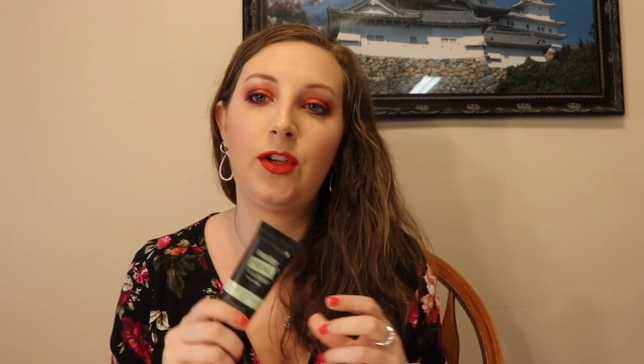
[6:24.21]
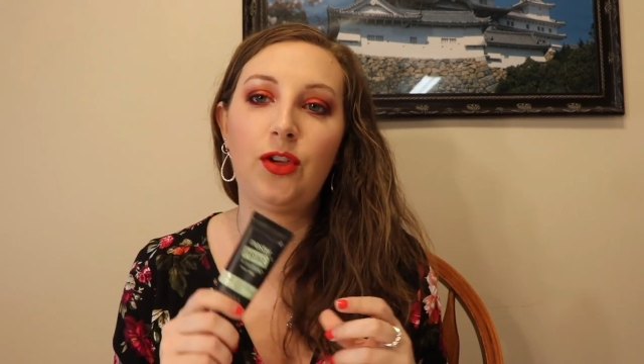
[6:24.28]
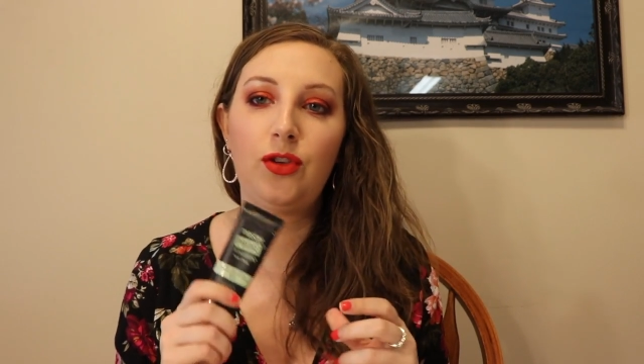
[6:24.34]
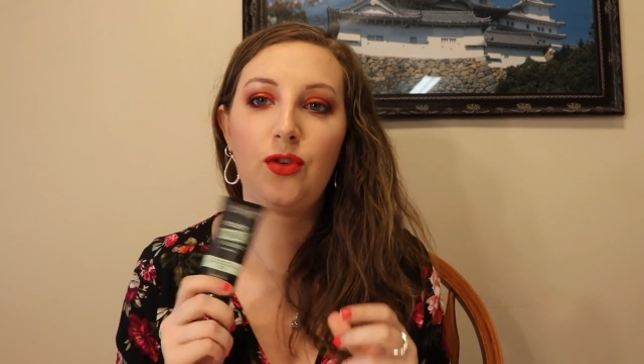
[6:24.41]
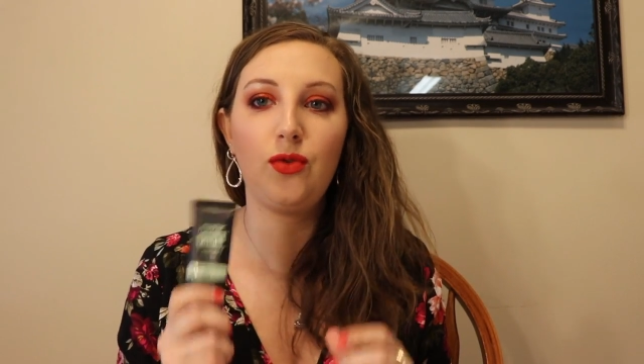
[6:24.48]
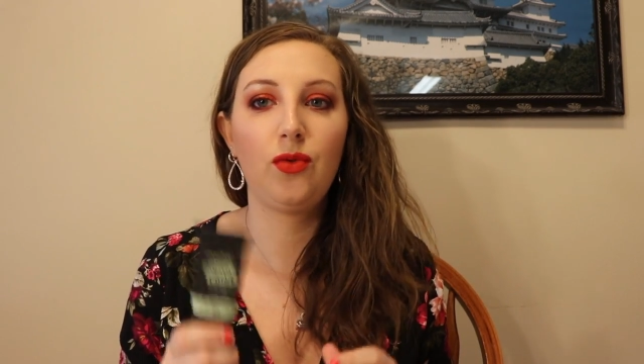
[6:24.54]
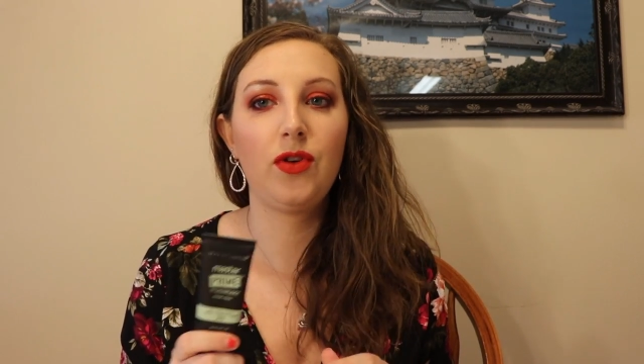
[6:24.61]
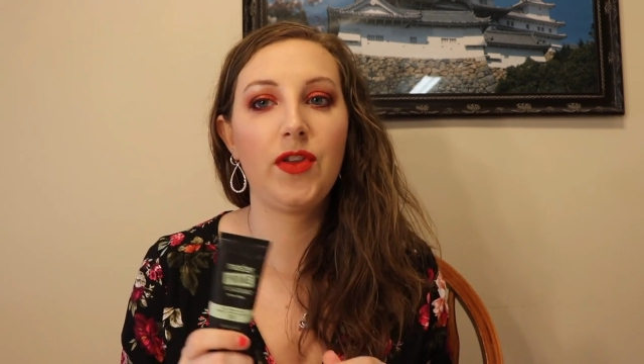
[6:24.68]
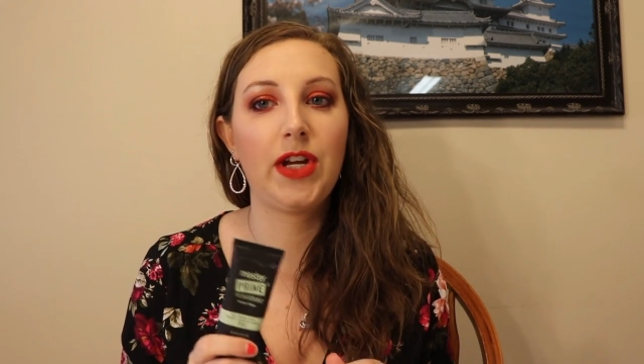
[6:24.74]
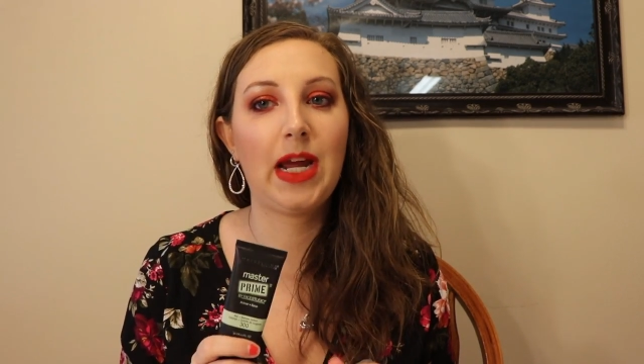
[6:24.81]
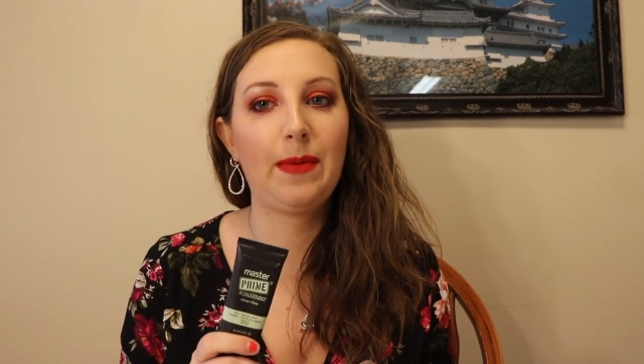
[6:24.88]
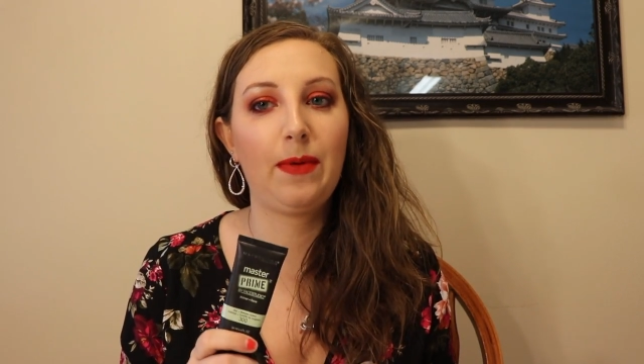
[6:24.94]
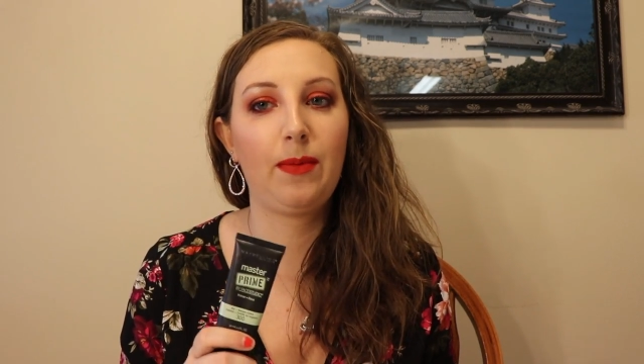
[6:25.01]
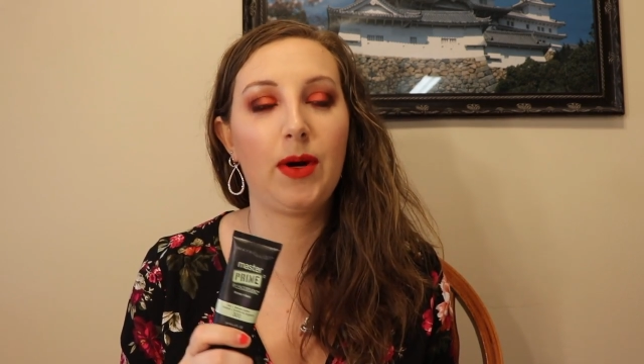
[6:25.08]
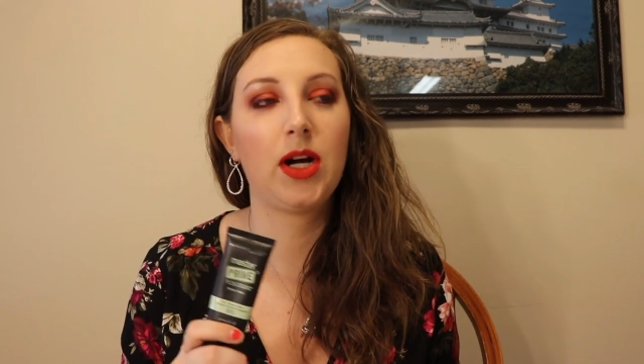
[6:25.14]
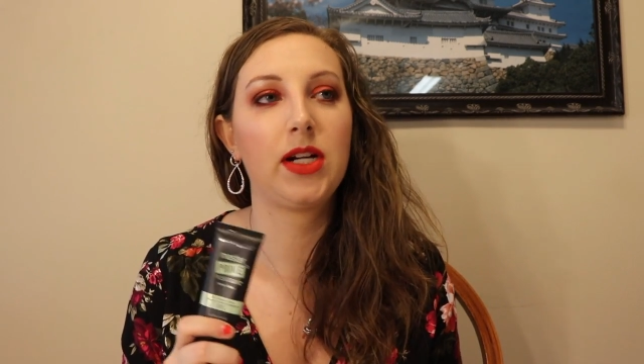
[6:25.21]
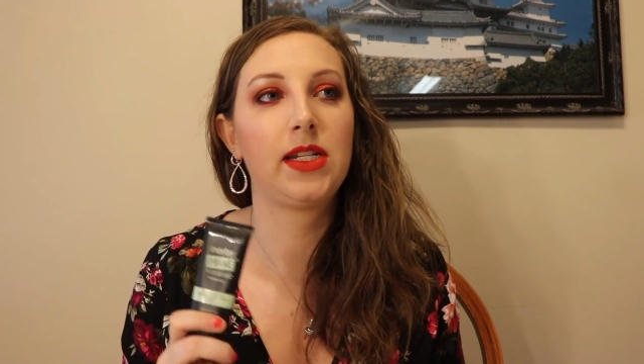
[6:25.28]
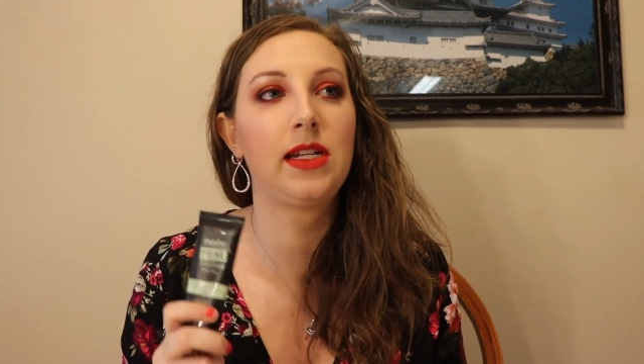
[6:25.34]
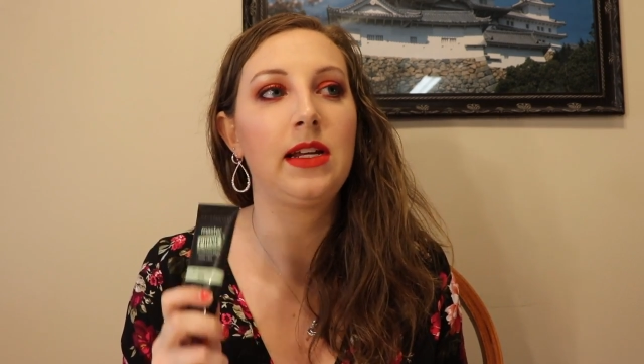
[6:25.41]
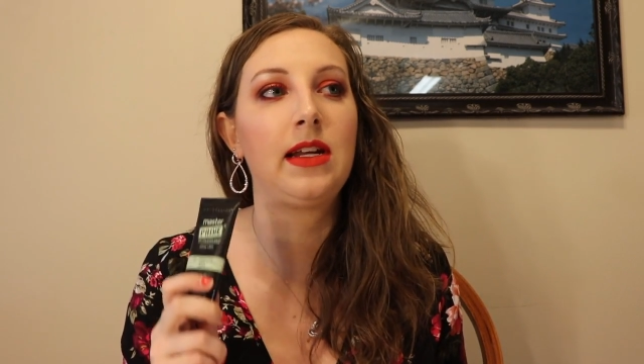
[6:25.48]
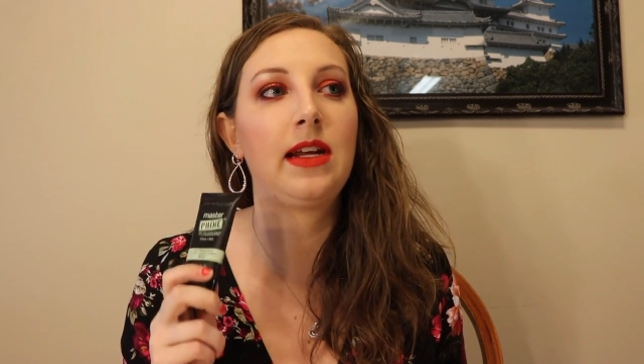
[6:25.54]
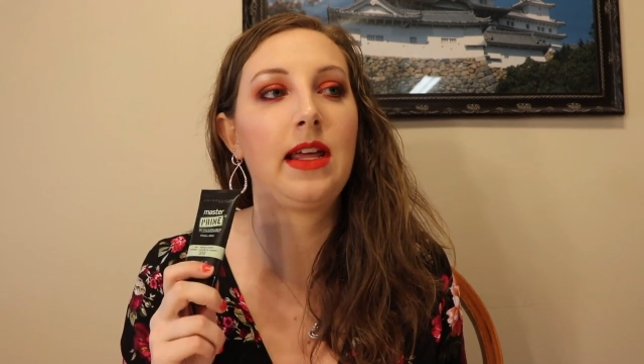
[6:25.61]
you are the type of
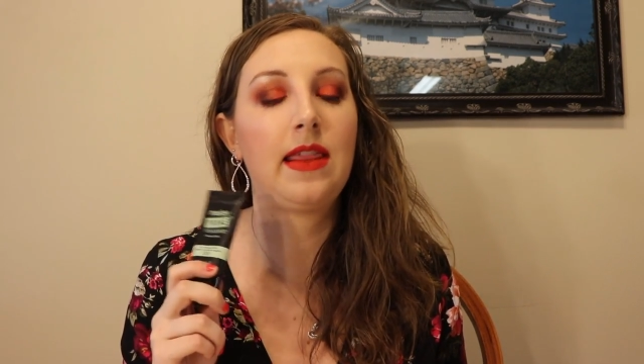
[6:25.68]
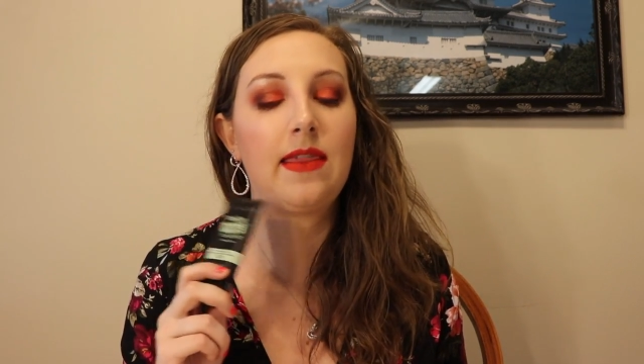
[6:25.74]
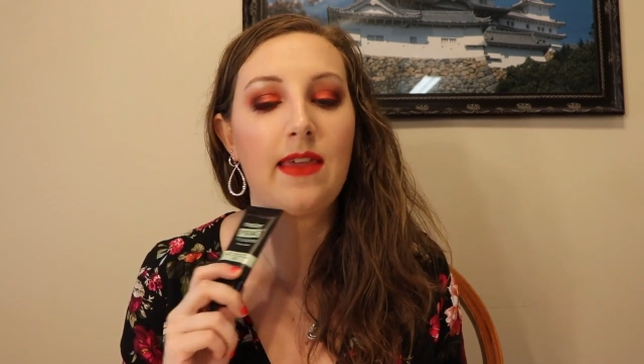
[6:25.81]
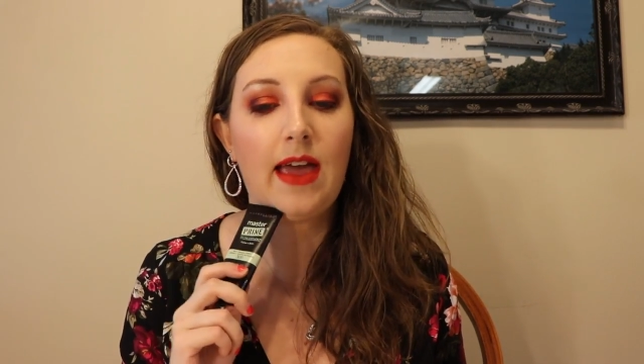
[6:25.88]
person